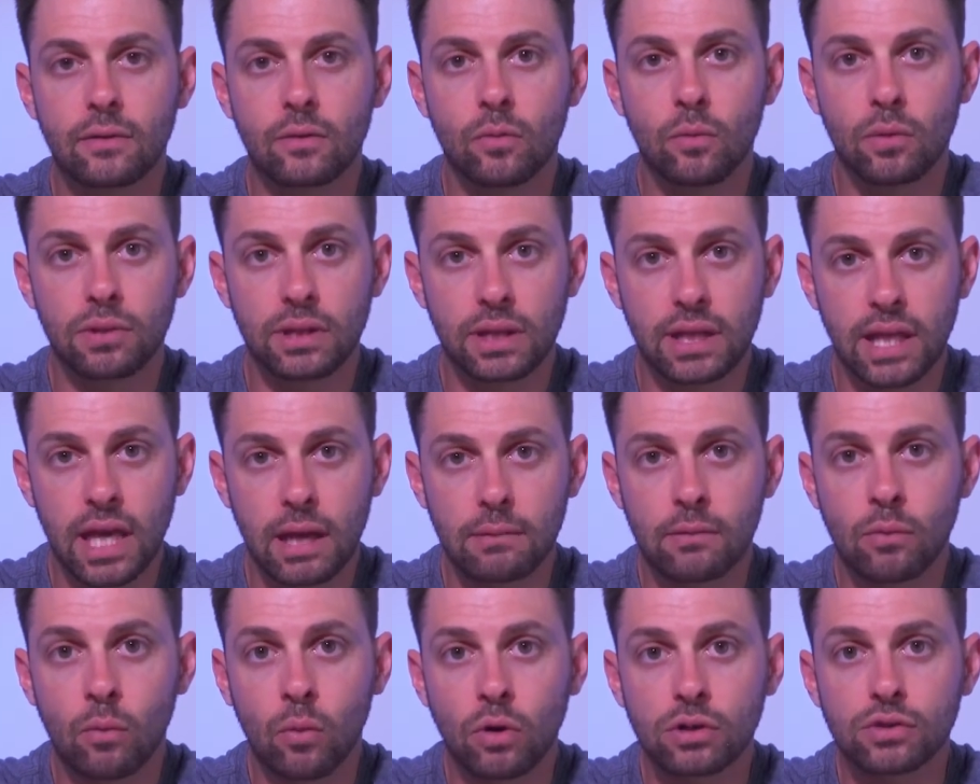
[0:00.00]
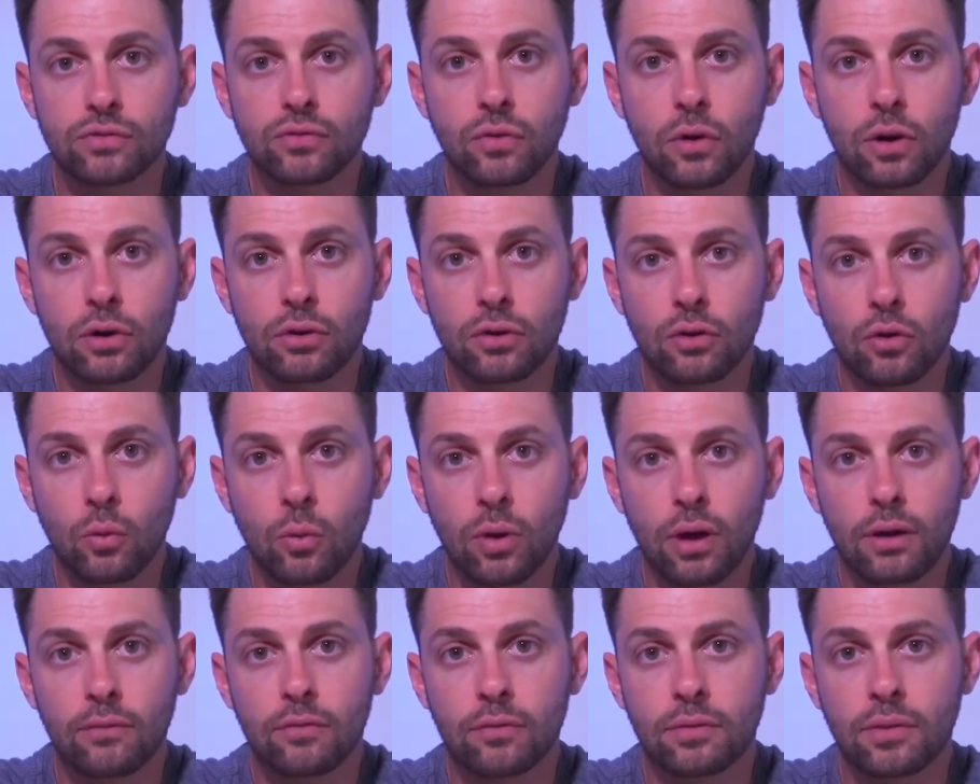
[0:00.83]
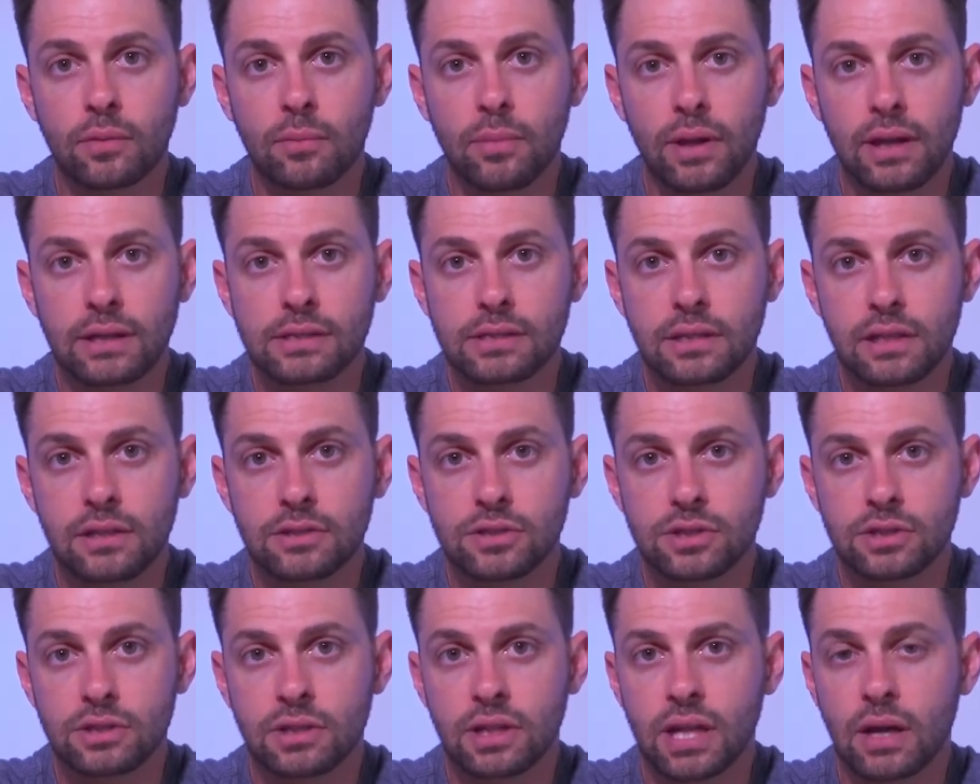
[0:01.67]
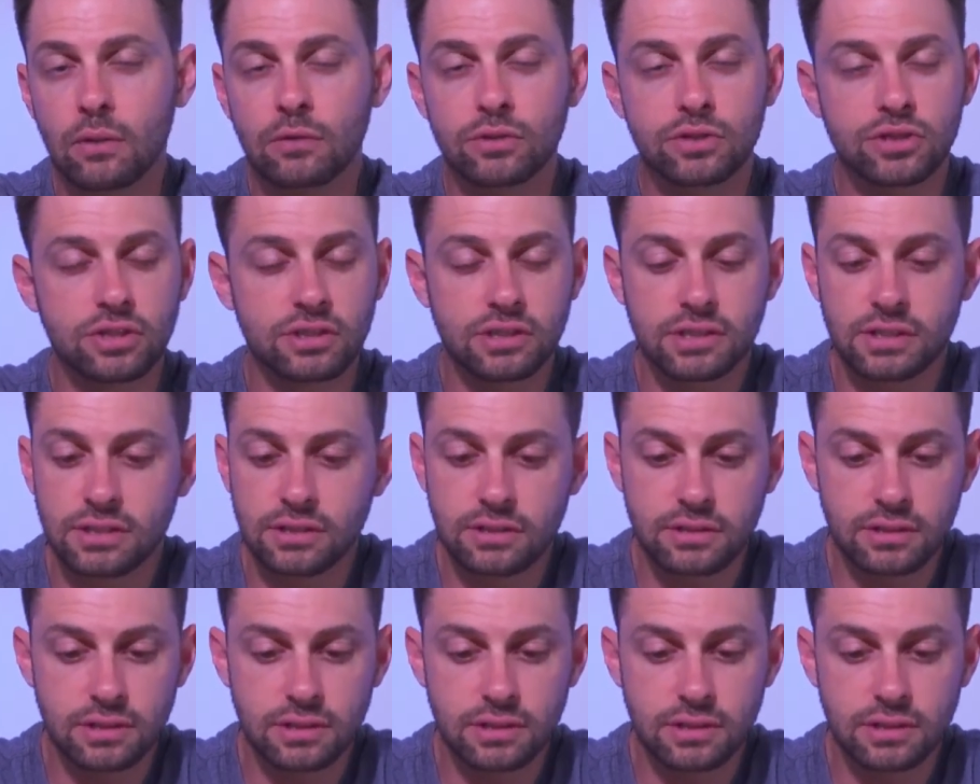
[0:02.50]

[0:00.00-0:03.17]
when the camera was farther away from the base station and I was just